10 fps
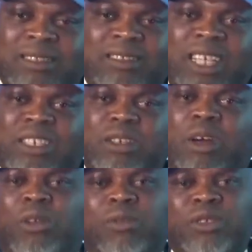snatching,
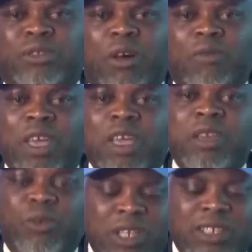all of this stuff,
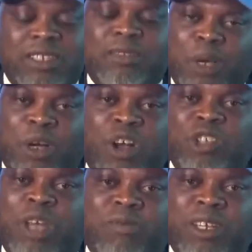you know, this is
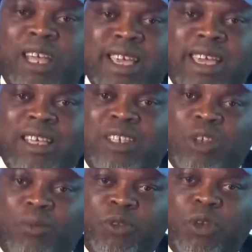because you have not engaged
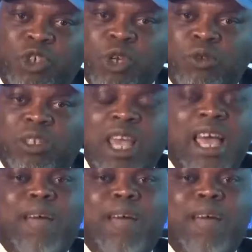your youth.